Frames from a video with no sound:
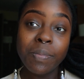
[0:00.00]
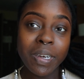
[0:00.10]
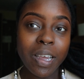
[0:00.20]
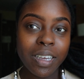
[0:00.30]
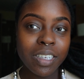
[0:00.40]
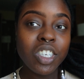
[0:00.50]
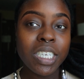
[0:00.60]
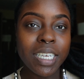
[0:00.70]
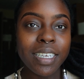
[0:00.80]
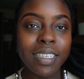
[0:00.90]
to be done. She
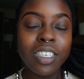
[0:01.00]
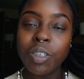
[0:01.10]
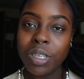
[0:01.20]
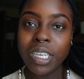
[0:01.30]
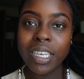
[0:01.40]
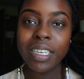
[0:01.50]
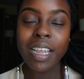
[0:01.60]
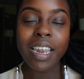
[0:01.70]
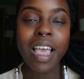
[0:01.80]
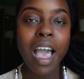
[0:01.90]
did. She really did.
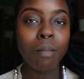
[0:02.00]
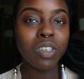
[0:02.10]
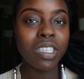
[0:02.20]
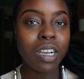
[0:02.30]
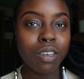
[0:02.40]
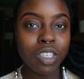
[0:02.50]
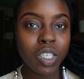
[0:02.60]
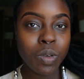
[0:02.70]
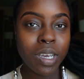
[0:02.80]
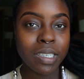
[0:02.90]
Now I'm just not used
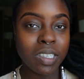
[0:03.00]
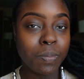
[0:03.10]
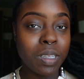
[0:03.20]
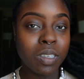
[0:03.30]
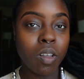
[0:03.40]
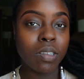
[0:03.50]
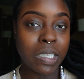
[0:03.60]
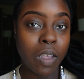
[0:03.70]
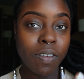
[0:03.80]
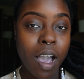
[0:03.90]
to it because it's been so long
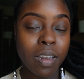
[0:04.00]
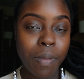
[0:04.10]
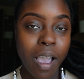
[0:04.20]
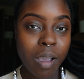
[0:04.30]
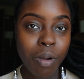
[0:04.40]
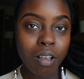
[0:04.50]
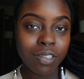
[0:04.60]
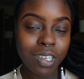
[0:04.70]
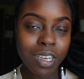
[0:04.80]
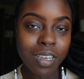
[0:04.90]
since I've gotten my
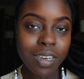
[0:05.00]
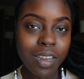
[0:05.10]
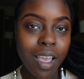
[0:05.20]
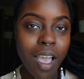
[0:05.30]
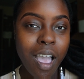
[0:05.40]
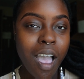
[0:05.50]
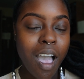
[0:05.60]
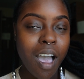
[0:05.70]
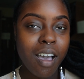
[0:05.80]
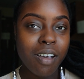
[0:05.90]
eyebrows done.
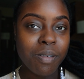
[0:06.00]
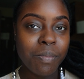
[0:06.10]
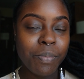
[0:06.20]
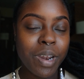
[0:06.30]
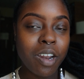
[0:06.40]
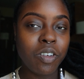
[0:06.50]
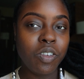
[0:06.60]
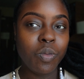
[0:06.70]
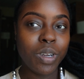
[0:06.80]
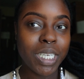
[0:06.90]
But I
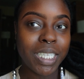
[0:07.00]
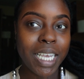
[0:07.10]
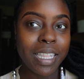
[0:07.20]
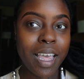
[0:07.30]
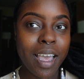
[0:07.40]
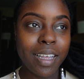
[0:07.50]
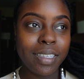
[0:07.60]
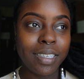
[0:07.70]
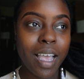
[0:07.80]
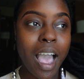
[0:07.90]
do want to say
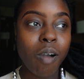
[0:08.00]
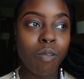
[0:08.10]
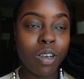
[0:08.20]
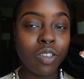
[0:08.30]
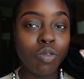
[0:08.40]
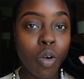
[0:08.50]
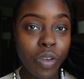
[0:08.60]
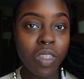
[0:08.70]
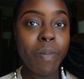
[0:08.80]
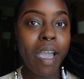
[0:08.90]
that I was
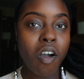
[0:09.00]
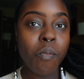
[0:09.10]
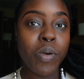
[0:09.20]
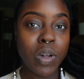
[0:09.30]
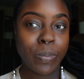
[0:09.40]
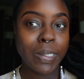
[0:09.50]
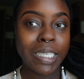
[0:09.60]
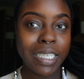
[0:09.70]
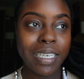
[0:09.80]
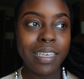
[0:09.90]
growing them out
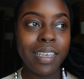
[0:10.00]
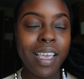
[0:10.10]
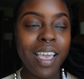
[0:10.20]
purposely